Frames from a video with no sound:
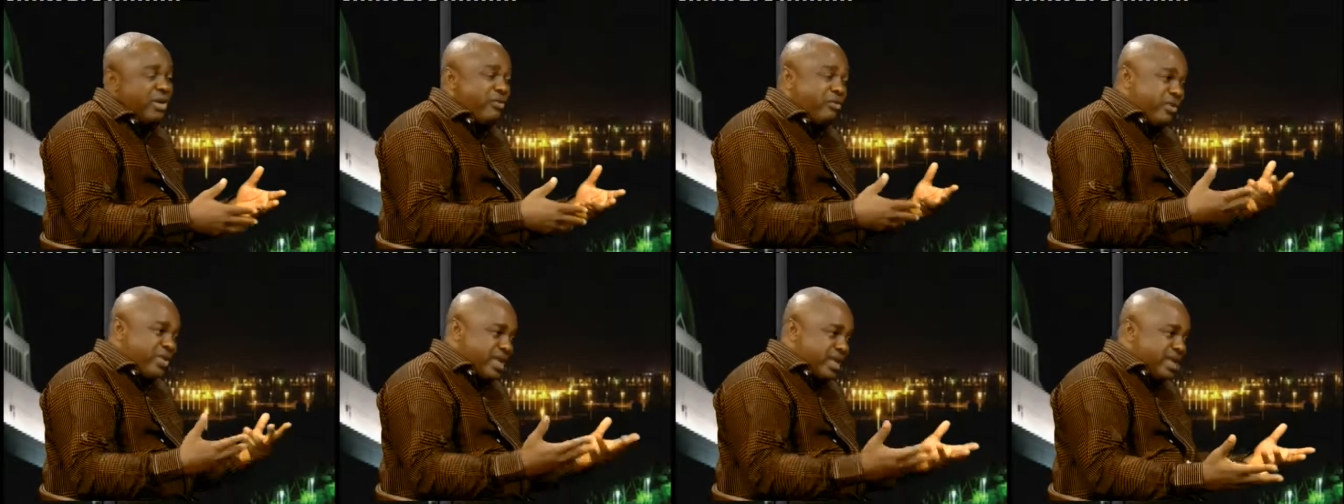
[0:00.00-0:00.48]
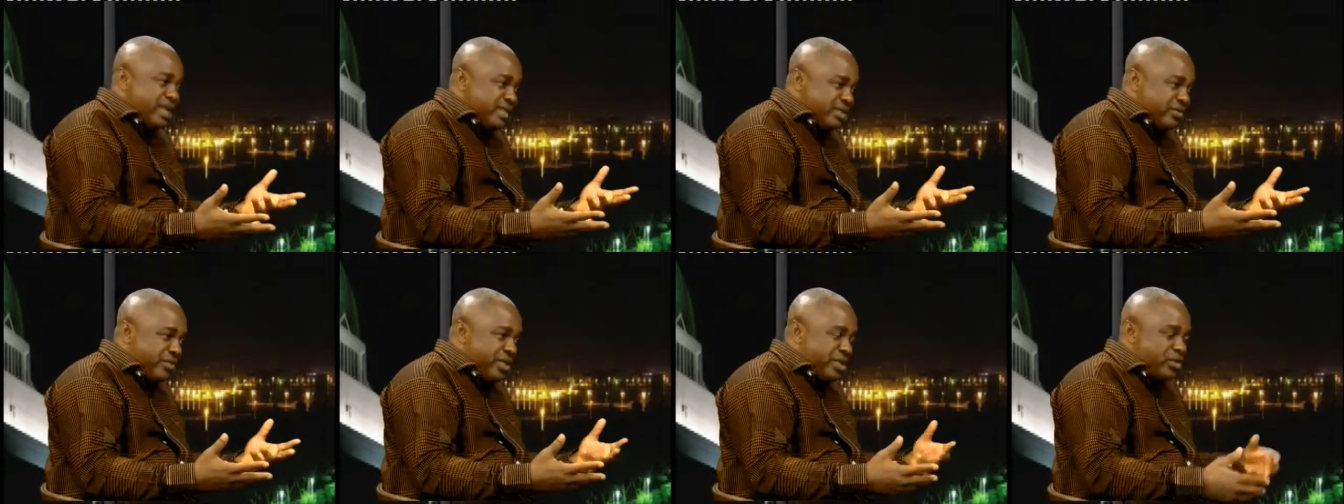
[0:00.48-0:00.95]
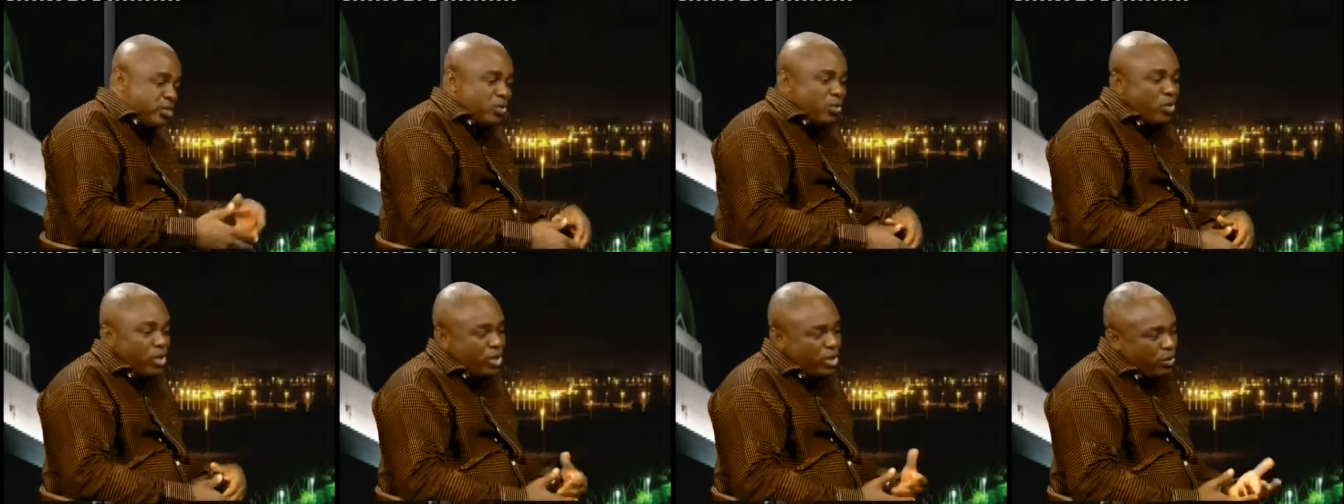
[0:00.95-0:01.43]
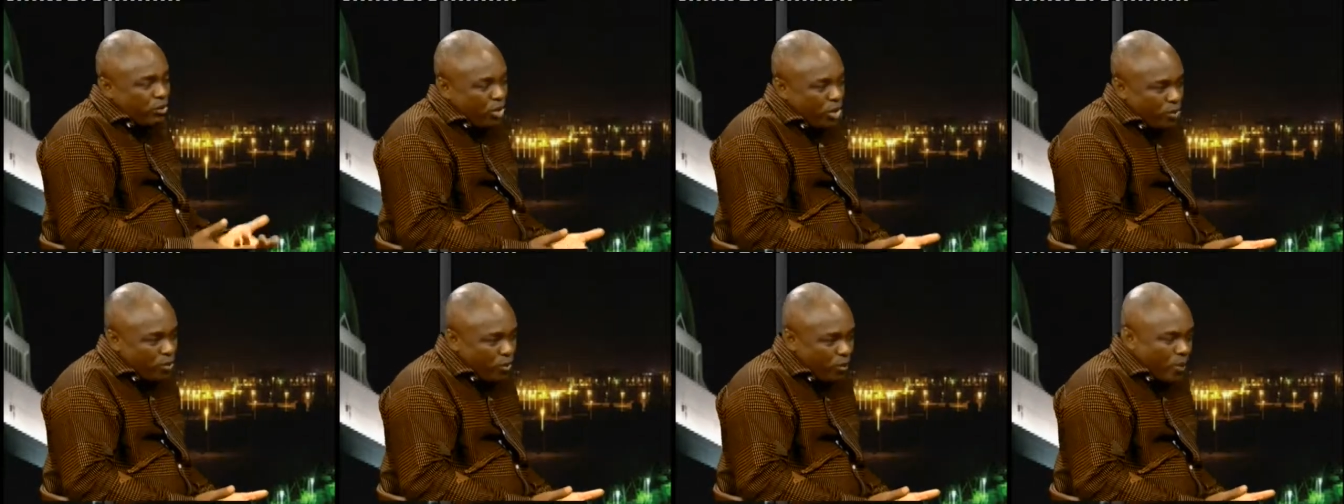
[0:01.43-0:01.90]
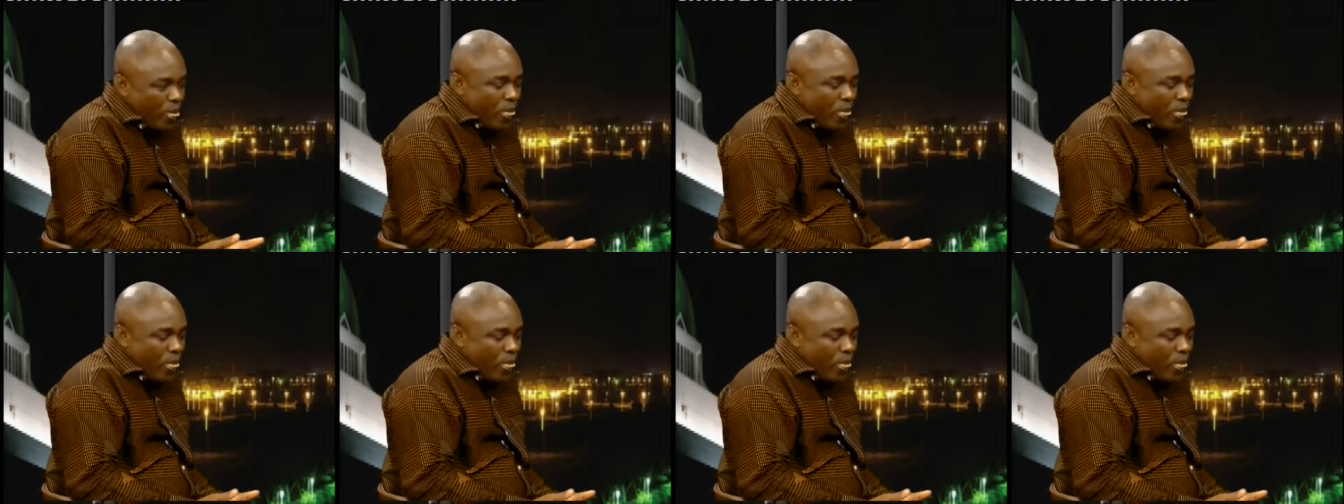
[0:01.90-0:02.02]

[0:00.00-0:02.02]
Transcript: for that interface. So what did we do?